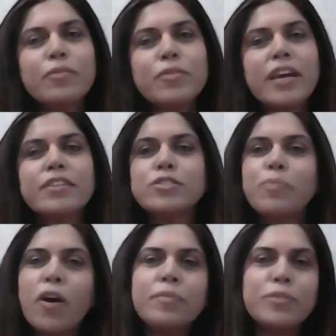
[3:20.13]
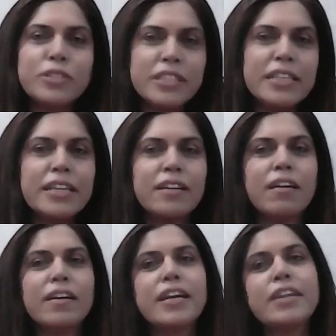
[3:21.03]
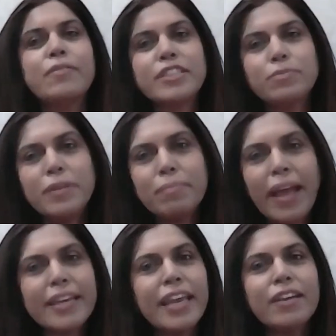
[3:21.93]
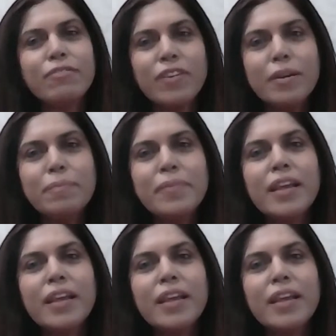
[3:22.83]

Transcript: We are a small boutique investment banking firm.